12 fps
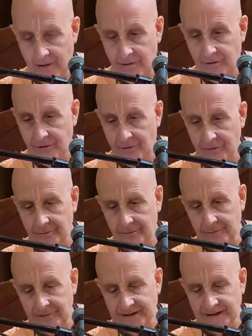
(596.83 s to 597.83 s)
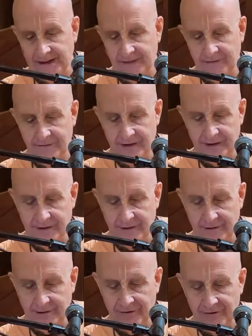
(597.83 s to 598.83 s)
So we have the
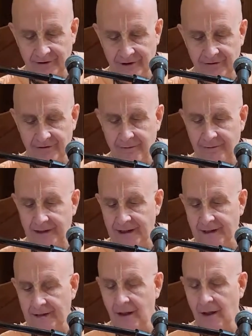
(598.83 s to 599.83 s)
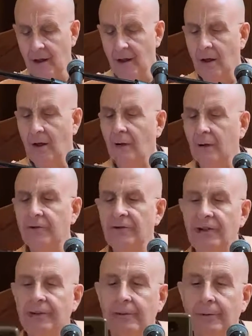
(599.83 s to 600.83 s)
translation reading. O
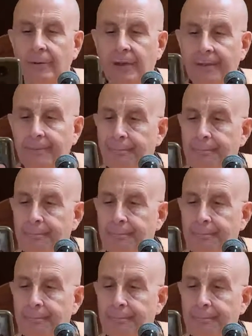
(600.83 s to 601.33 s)
gentle one,